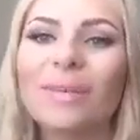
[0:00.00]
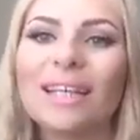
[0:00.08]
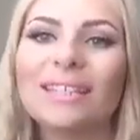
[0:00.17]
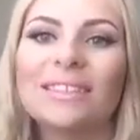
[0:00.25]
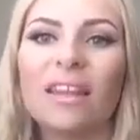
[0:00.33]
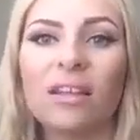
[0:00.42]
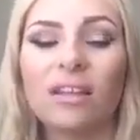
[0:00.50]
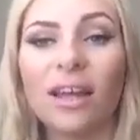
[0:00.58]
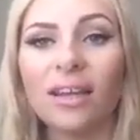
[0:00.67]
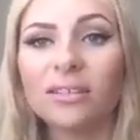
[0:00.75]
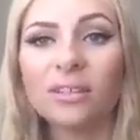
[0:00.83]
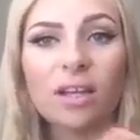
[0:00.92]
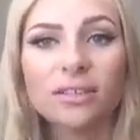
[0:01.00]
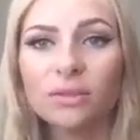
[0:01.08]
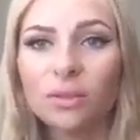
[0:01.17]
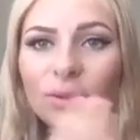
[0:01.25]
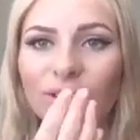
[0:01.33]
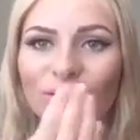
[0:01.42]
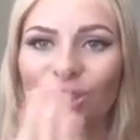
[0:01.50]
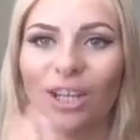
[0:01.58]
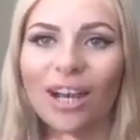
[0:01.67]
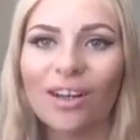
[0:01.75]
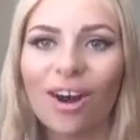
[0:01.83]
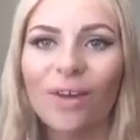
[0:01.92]
because the light is also going to
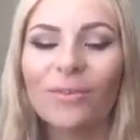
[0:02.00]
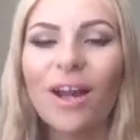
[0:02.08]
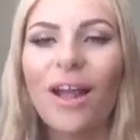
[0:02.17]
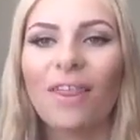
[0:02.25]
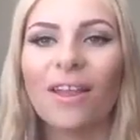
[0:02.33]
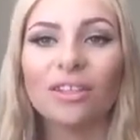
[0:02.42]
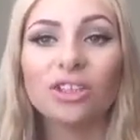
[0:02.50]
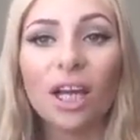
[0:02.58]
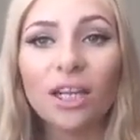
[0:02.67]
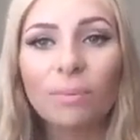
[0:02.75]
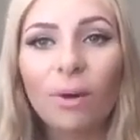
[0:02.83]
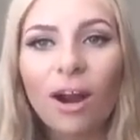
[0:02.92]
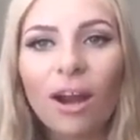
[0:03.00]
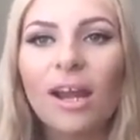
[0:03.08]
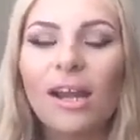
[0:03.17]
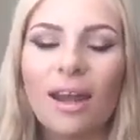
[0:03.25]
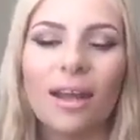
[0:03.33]
shine off that shiny part,